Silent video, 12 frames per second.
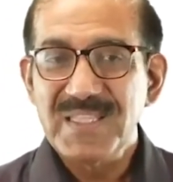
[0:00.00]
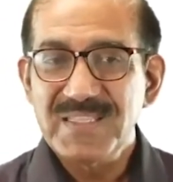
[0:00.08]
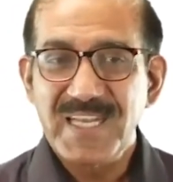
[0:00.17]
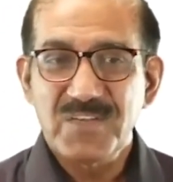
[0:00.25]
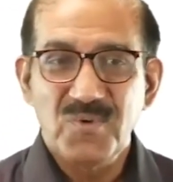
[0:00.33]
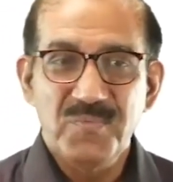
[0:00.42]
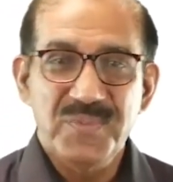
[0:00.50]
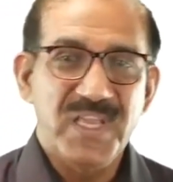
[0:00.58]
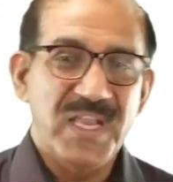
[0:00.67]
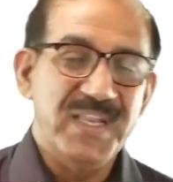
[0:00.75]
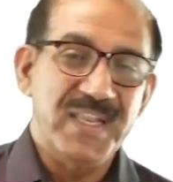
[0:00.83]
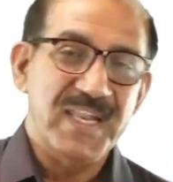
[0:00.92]
and that will be
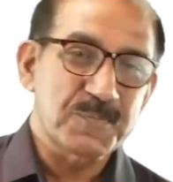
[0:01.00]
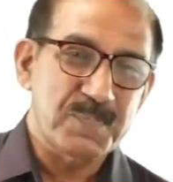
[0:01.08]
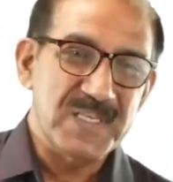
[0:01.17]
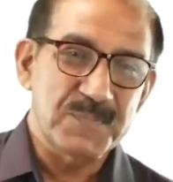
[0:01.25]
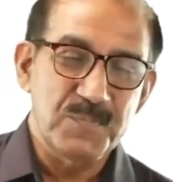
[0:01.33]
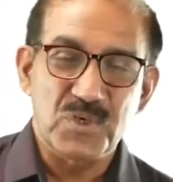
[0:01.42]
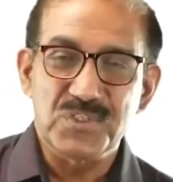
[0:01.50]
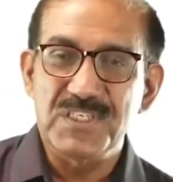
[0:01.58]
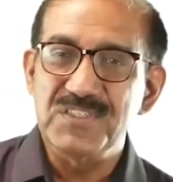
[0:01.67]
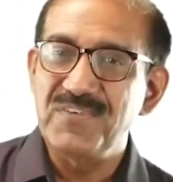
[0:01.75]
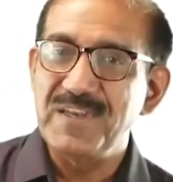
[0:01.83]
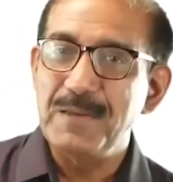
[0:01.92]
the Indian Express, because
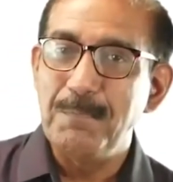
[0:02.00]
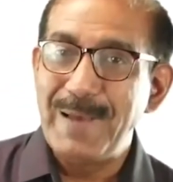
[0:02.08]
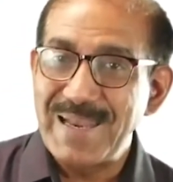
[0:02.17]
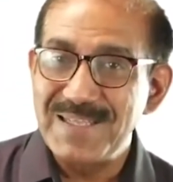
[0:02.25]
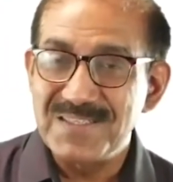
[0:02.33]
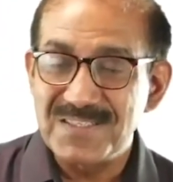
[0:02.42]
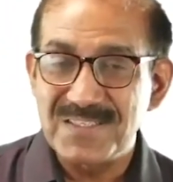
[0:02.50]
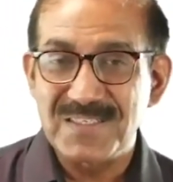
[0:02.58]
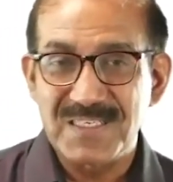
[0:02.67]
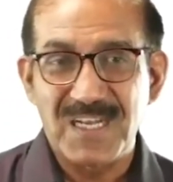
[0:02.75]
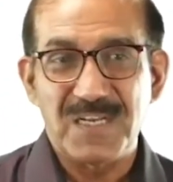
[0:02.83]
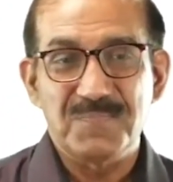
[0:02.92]
it is very
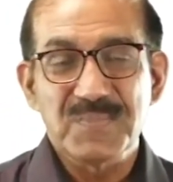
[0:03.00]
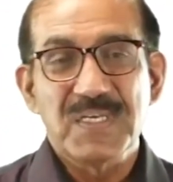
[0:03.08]
balanced,